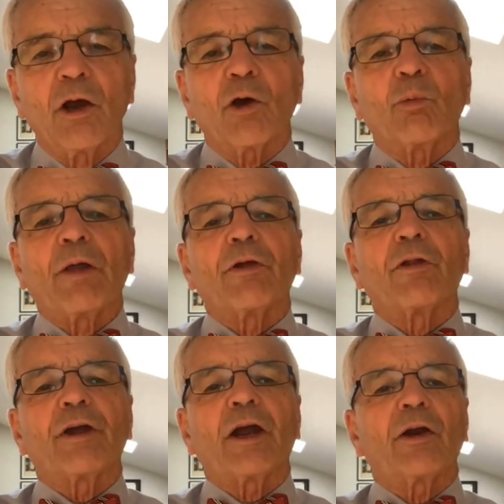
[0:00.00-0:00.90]
whether
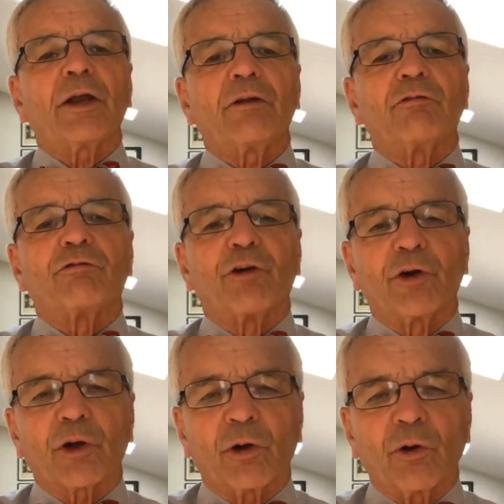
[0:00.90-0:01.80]
they're in
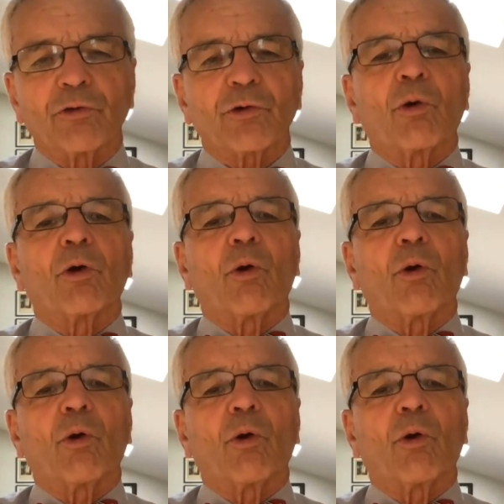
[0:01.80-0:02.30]
verticals or